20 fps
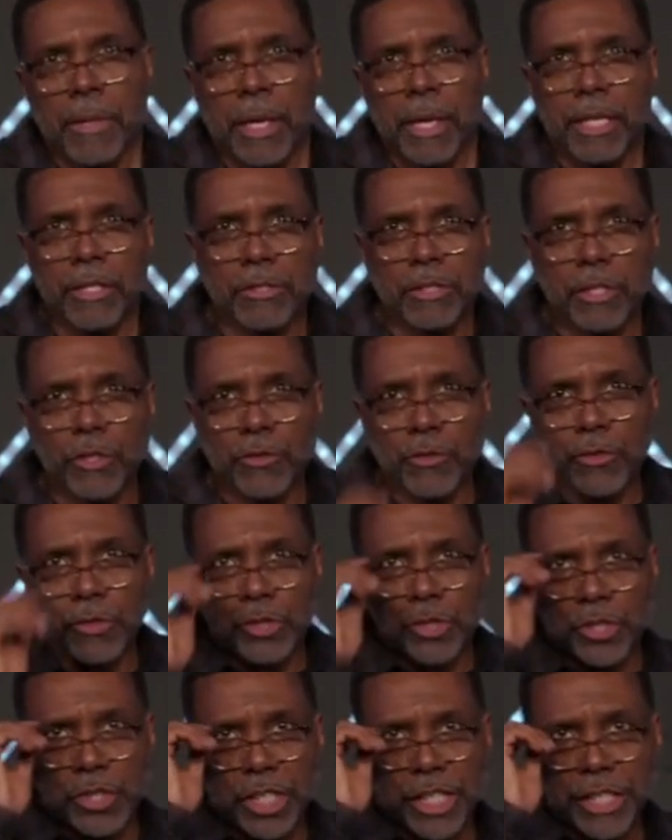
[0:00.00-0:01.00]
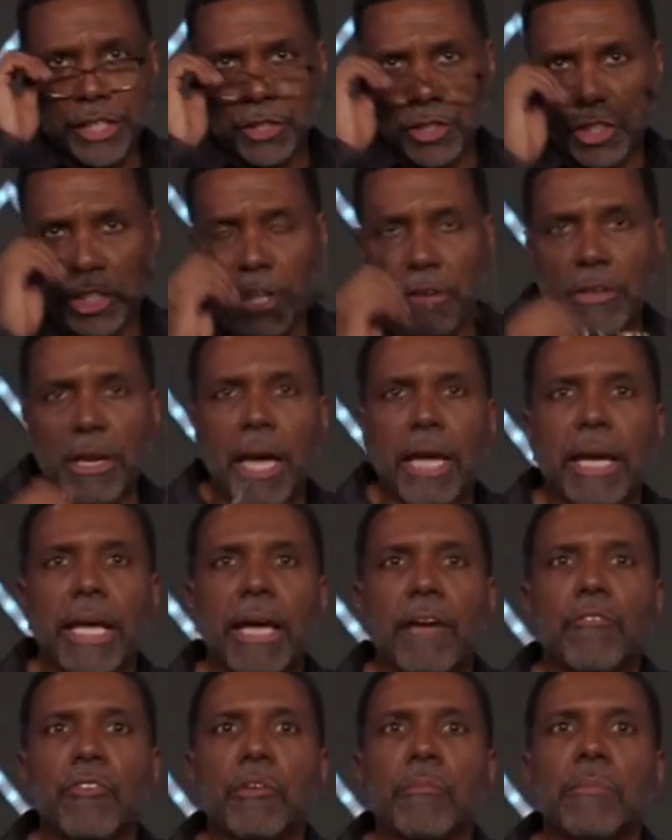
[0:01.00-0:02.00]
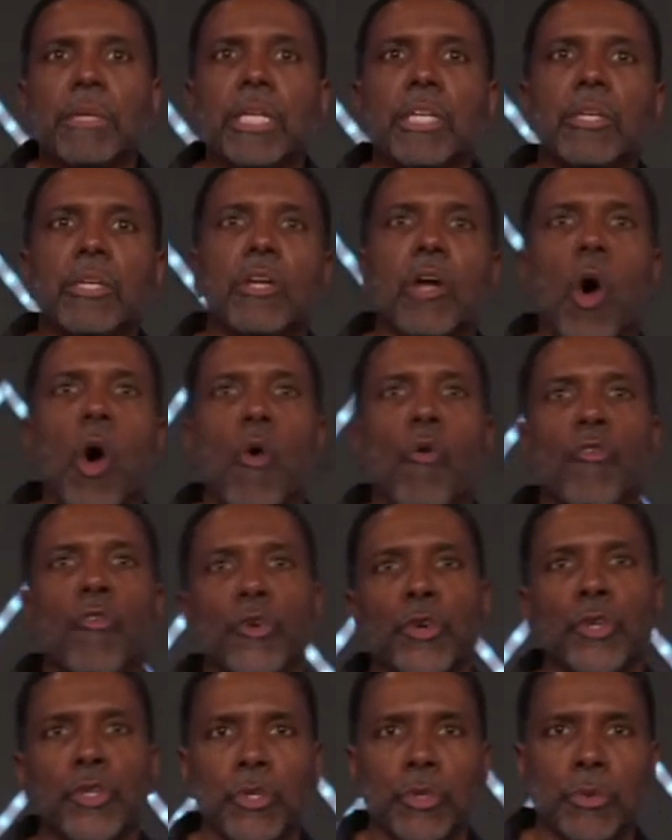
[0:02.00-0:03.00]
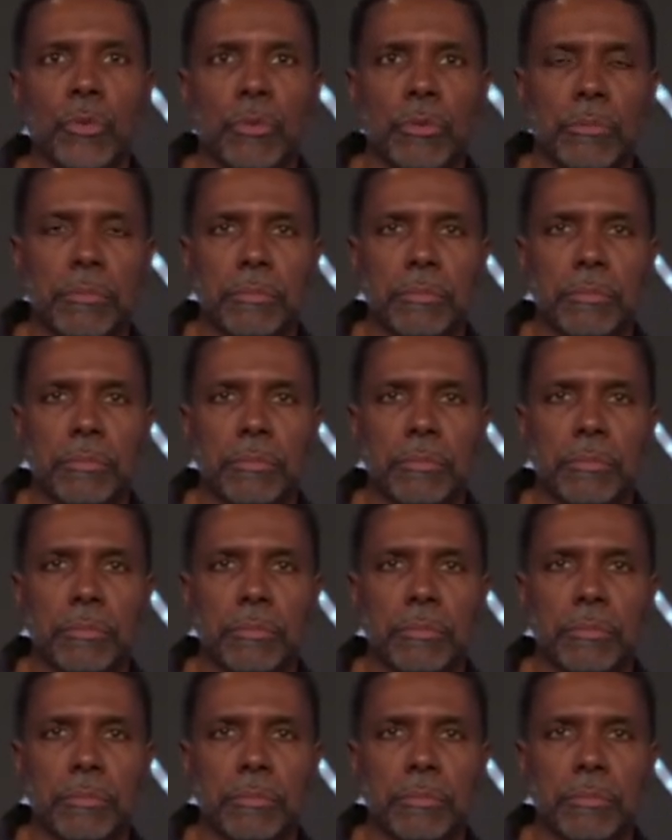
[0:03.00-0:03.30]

He says, For sin shall not have dominion over you.